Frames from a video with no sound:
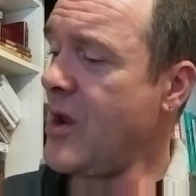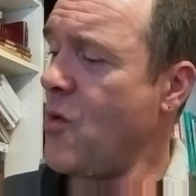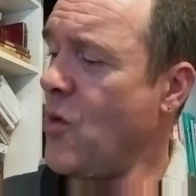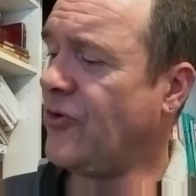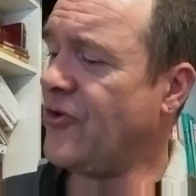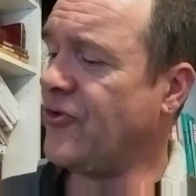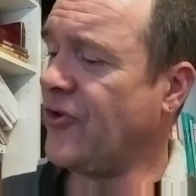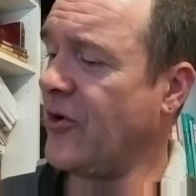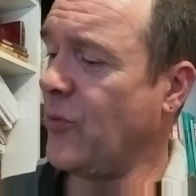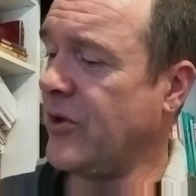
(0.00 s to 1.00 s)
Walter
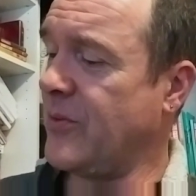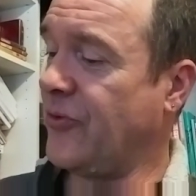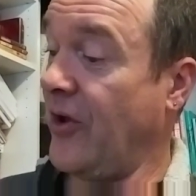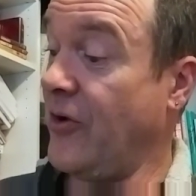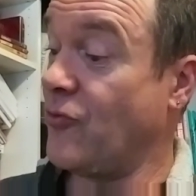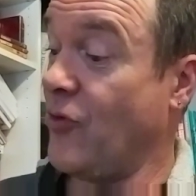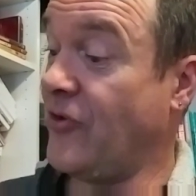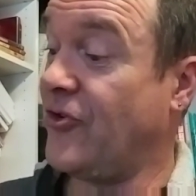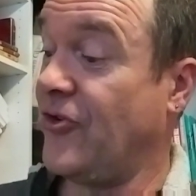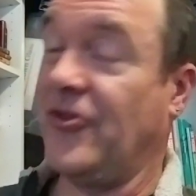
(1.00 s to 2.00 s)
John Williams, and
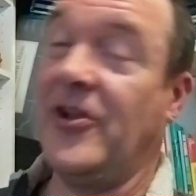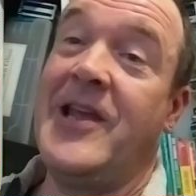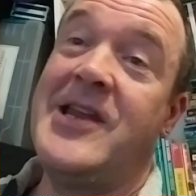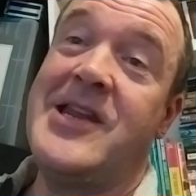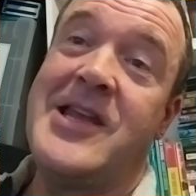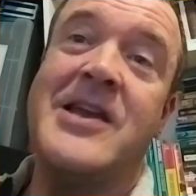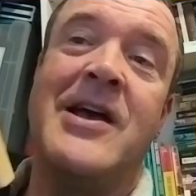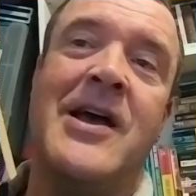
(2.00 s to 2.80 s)
Roger Zelani,